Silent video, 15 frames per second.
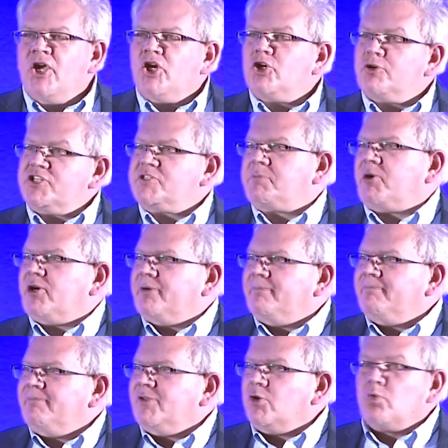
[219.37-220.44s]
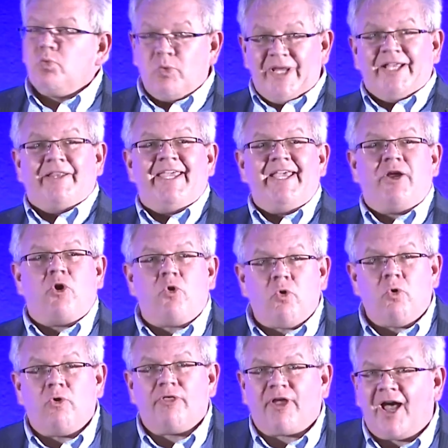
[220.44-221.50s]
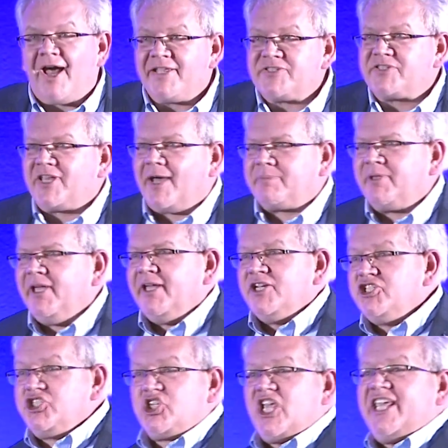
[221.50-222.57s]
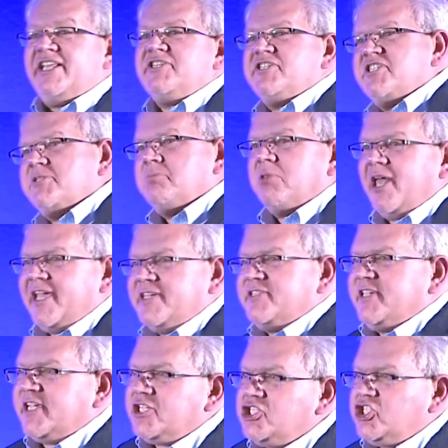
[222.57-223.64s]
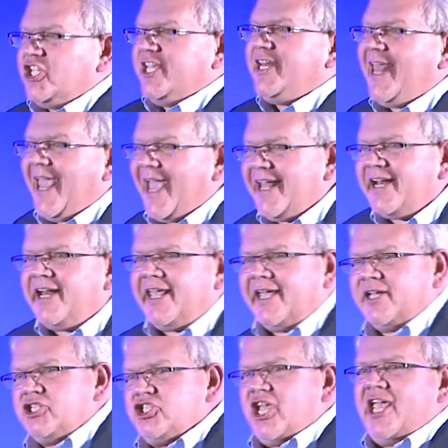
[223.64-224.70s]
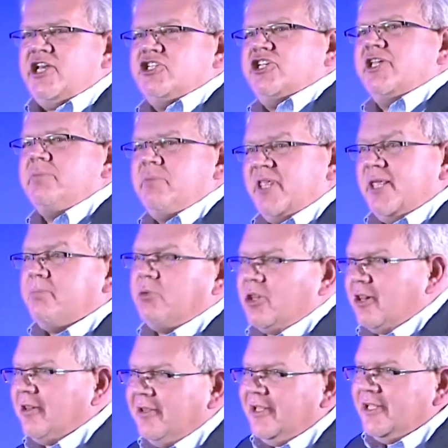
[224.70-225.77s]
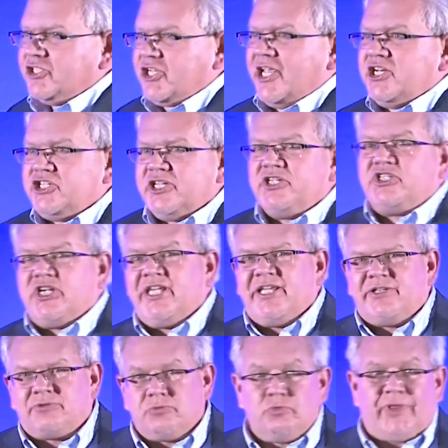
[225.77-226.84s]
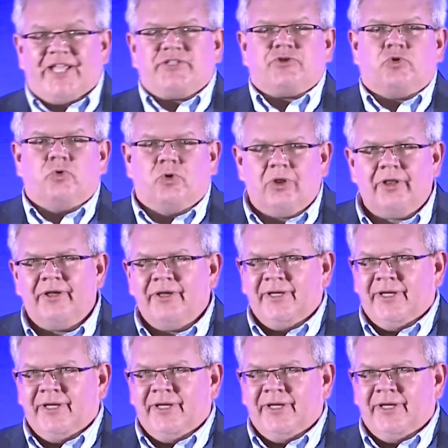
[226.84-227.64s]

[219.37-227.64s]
CRISPR, really cool concept. Gene splicing, gene editing, changing people, changing genes. Ooh, that's cool.